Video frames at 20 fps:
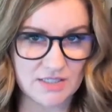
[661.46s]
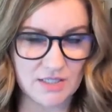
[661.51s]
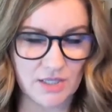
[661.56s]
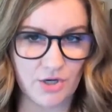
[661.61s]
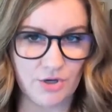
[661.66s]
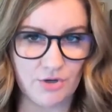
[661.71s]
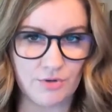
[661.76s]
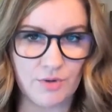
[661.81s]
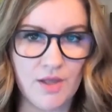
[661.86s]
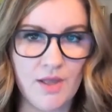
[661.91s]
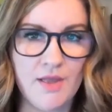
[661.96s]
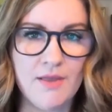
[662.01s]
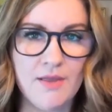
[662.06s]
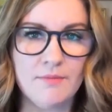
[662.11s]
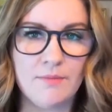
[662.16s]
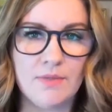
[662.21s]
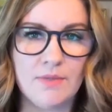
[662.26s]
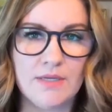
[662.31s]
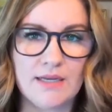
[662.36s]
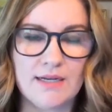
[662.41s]
though,
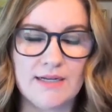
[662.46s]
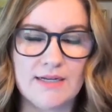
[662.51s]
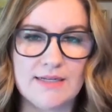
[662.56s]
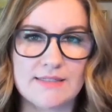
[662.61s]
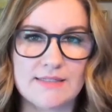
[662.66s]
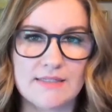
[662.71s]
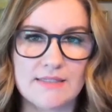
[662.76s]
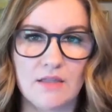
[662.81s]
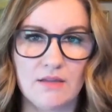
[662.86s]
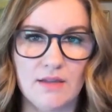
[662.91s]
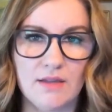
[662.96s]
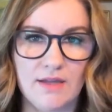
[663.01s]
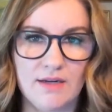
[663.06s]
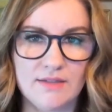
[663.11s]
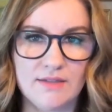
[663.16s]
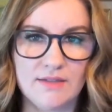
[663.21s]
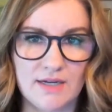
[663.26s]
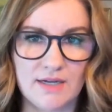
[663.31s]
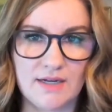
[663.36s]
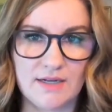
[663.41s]
because a lot
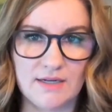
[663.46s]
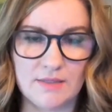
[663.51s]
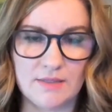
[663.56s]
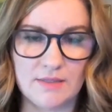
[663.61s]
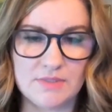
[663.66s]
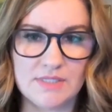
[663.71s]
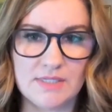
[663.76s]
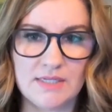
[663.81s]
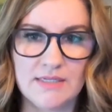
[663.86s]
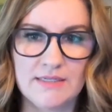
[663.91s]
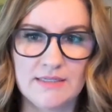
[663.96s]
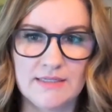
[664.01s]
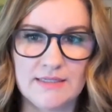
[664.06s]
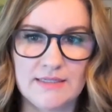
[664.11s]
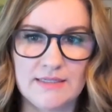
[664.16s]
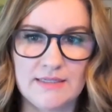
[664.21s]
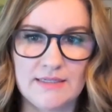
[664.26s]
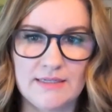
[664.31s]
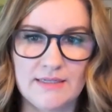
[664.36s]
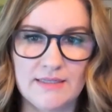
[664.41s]
of times
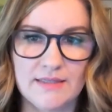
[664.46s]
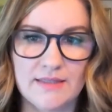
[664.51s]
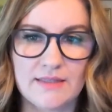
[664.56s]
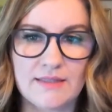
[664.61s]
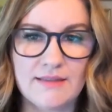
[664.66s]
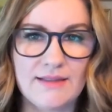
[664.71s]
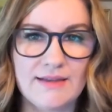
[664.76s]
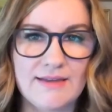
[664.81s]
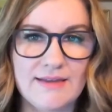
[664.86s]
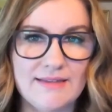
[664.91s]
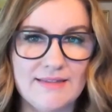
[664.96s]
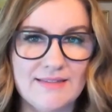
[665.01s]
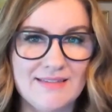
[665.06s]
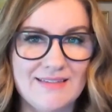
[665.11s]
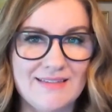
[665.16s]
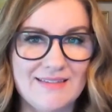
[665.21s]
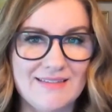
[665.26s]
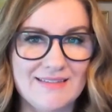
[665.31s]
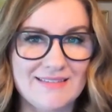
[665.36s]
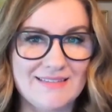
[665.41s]
the client,
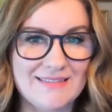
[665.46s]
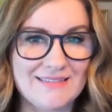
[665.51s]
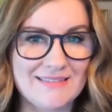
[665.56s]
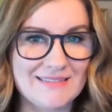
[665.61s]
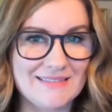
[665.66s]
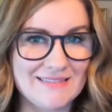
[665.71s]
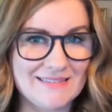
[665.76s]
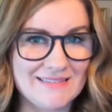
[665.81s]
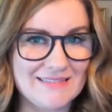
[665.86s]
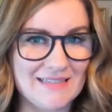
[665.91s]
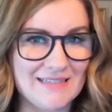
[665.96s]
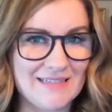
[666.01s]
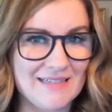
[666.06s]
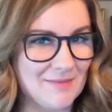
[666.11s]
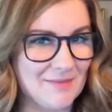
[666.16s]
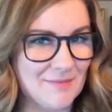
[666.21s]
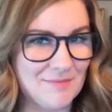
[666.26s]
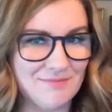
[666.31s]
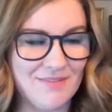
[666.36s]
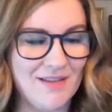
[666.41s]

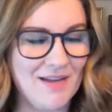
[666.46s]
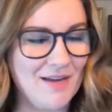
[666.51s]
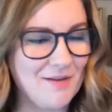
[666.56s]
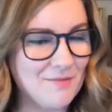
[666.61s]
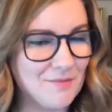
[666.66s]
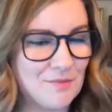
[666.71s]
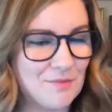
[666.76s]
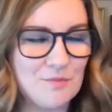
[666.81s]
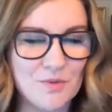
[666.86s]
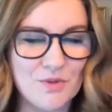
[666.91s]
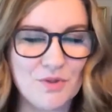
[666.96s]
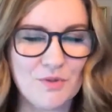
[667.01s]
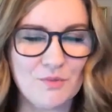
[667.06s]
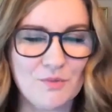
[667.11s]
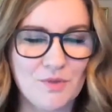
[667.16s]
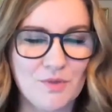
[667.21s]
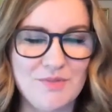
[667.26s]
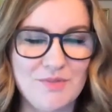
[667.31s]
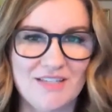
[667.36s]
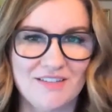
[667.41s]
I really
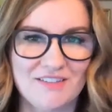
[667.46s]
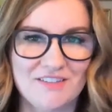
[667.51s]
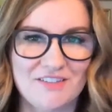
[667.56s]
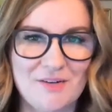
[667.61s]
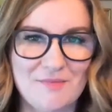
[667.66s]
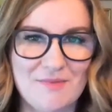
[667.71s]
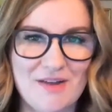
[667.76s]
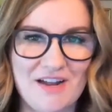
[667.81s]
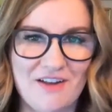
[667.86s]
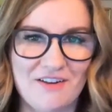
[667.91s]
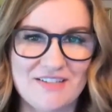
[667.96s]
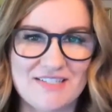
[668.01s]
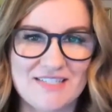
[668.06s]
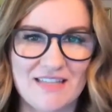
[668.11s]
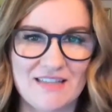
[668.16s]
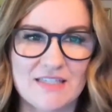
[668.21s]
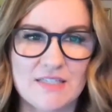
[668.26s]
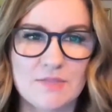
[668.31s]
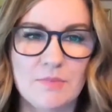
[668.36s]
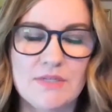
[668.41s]
want to be delicate about how I say
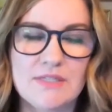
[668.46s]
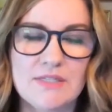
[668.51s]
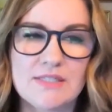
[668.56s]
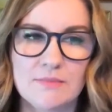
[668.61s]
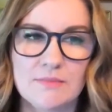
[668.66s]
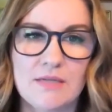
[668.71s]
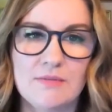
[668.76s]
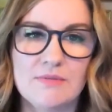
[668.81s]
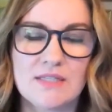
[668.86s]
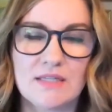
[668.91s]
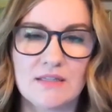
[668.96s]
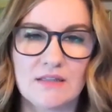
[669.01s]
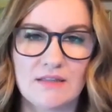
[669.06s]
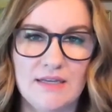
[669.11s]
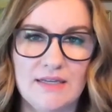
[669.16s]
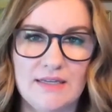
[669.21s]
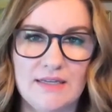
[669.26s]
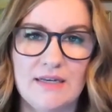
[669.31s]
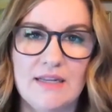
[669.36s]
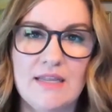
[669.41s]
this, but sometimes the
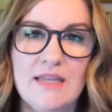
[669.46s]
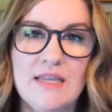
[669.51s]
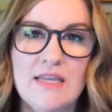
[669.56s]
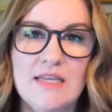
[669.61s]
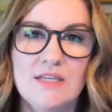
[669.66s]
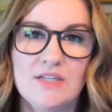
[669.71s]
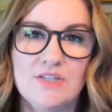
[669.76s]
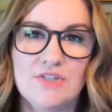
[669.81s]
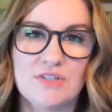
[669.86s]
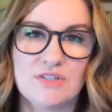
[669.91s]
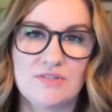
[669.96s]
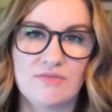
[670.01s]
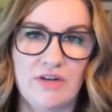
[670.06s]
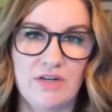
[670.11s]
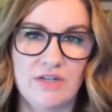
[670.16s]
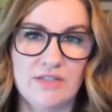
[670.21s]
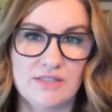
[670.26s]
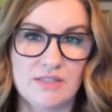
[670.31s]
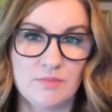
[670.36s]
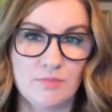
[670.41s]
client is just
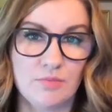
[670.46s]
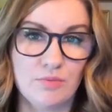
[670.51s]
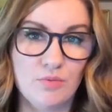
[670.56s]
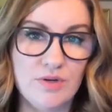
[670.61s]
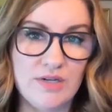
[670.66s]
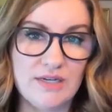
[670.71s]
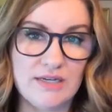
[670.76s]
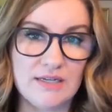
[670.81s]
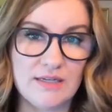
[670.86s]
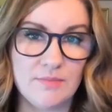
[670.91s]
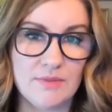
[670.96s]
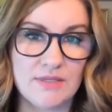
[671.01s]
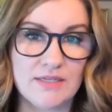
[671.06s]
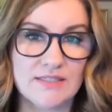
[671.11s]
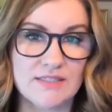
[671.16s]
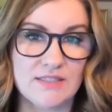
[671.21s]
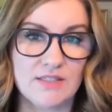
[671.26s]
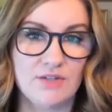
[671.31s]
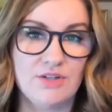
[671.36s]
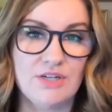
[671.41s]
very disappointed
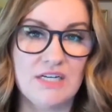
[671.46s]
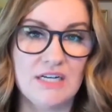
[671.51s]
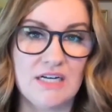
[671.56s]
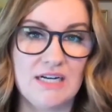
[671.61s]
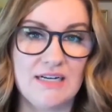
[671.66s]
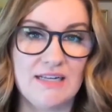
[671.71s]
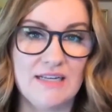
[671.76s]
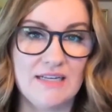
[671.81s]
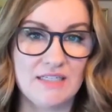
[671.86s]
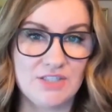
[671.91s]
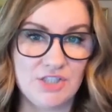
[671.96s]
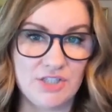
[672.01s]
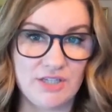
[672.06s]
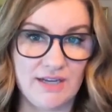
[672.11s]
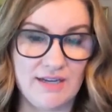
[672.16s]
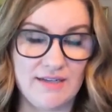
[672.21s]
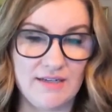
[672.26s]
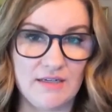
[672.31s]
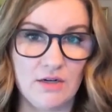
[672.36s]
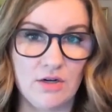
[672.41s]
because they're not
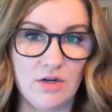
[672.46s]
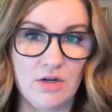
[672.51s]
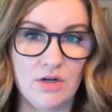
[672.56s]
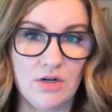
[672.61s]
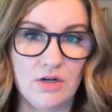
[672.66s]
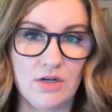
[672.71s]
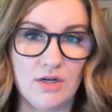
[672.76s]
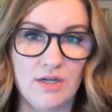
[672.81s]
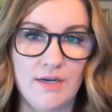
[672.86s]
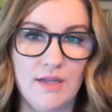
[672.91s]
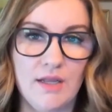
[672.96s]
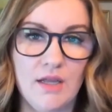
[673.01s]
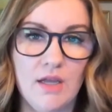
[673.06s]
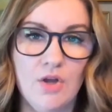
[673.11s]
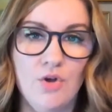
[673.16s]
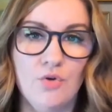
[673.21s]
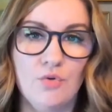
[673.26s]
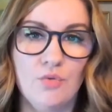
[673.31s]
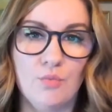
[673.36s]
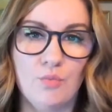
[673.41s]
educated on
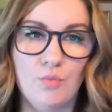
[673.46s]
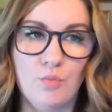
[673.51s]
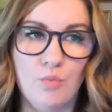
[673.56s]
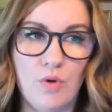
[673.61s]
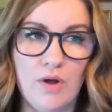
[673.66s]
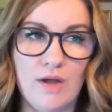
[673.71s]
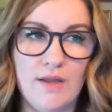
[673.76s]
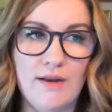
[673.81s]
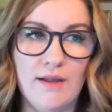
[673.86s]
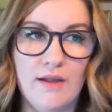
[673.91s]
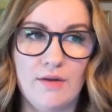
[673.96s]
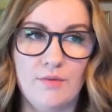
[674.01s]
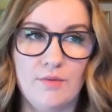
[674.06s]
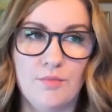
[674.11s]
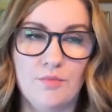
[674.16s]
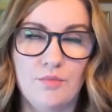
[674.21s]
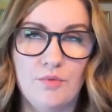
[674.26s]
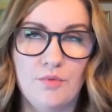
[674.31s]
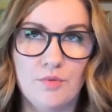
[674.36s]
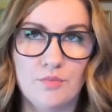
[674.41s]
what
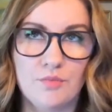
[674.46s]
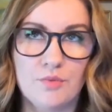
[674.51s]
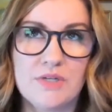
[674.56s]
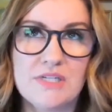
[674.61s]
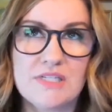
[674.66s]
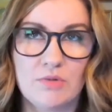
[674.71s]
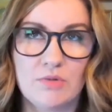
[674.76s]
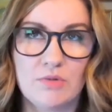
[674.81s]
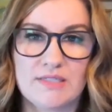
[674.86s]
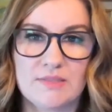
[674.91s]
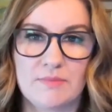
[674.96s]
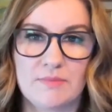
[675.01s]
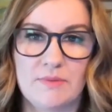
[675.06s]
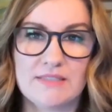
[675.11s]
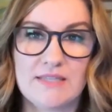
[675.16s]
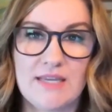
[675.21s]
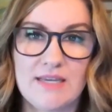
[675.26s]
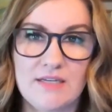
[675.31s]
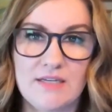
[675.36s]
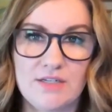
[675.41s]
a reasonable
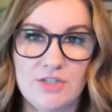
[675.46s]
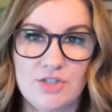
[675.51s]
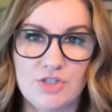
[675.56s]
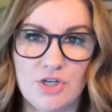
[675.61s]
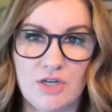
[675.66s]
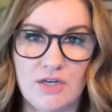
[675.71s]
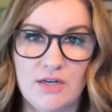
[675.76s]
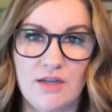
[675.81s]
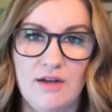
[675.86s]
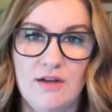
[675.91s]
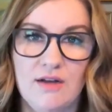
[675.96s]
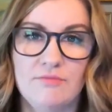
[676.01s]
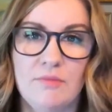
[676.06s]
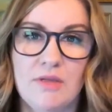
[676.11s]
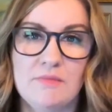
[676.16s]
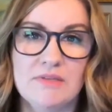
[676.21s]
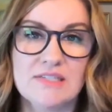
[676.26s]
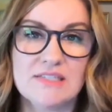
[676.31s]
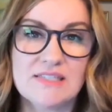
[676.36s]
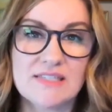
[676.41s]
expectation of
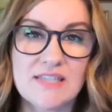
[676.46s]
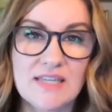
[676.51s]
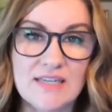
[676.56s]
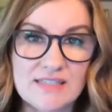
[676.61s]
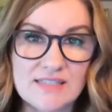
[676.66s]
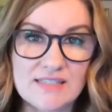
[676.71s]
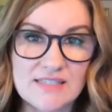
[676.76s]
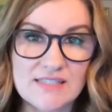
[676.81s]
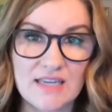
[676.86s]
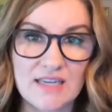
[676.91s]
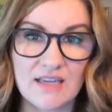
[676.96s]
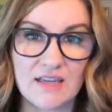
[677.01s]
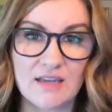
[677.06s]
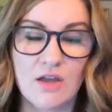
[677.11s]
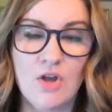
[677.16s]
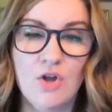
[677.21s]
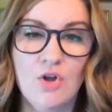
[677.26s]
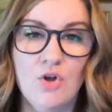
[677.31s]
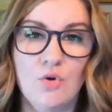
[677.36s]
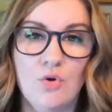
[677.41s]
maybe a sentencing
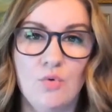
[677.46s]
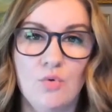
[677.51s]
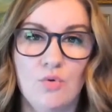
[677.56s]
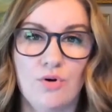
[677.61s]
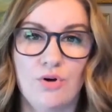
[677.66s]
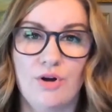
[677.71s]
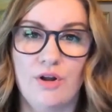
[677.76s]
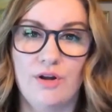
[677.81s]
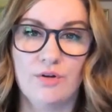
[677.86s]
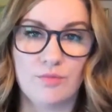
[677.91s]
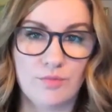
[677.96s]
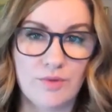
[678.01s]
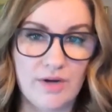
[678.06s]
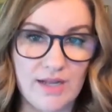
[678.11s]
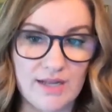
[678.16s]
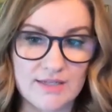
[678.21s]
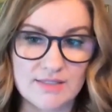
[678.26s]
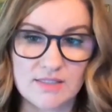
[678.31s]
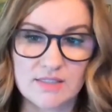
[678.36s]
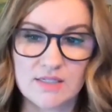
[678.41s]
or an
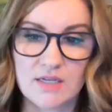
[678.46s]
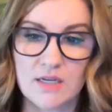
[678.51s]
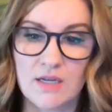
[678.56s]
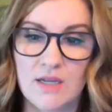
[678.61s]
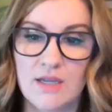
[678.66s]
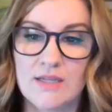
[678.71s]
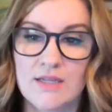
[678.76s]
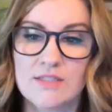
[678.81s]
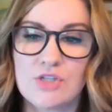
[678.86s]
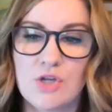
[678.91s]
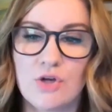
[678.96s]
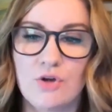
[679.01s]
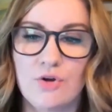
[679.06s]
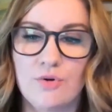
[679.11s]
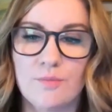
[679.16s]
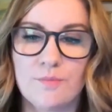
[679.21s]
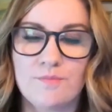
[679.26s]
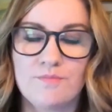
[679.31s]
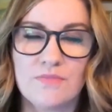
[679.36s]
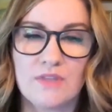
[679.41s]
arrest.
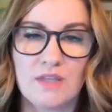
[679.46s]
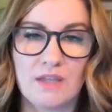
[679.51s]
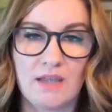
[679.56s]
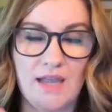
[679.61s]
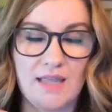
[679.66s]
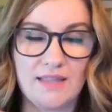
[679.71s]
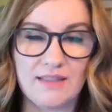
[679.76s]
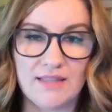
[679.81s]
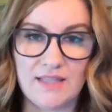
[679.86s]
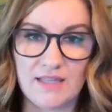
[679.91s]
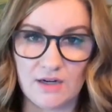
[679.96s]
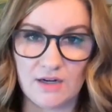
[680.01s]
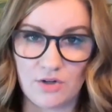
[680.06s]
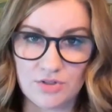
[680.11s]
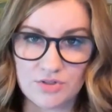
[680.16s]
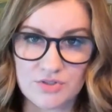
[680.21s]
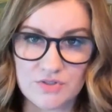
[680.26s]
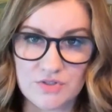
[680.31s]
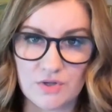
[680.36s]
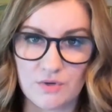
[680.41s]
So, and then
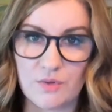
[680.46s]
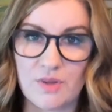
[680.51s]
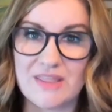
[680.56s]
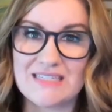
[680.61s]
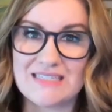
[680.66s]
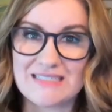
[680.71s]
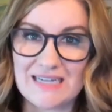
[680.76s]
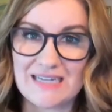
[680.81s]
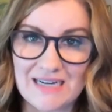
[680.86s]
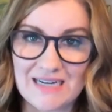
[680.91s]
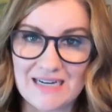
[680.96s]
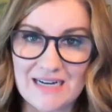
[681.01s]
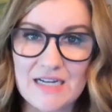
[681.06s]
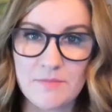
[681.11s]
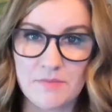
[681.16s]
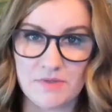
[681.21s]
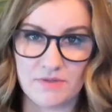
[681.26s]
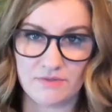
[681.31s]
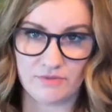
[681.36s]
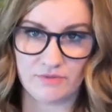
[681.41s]
also the
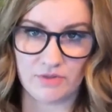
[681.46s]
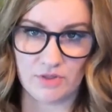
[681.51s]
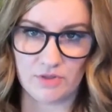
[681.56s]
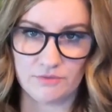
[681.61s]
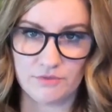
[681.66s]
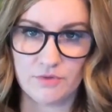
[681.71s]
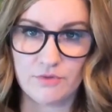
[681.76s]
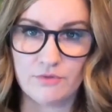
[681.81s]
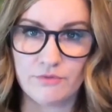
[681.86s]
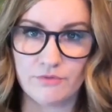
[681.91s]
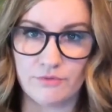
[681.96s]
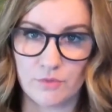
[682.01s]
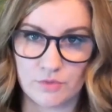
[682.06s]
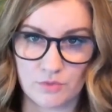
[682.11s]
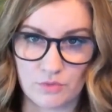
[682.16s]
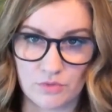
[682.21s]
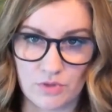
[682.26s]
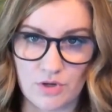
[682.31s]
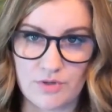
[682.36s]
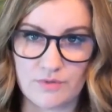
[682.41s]
time involved for
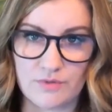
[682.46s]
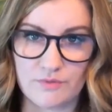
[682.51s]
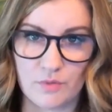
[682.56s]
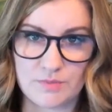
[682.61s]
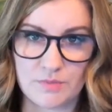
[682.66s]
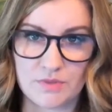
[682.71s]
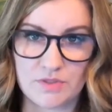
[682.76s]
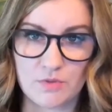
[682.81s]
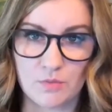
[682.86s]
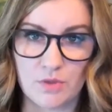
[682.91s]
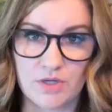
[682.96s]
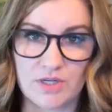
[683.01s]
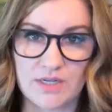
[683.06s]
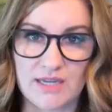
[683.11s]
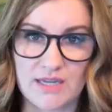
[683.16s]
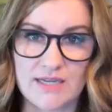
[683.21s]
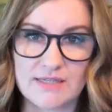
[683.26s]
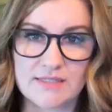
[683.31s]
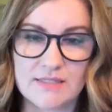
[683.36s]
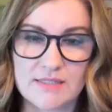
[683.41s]
law enforcement to work a
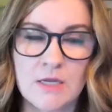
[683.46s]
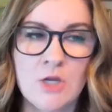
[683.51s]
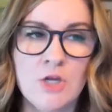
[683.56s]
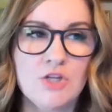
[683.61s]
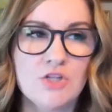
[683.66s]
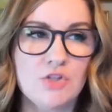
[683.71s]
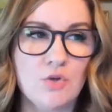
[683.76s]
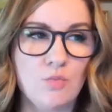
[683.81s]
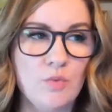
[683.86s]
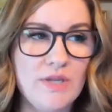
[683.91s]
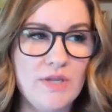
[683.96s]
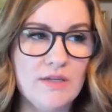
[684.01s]
case. So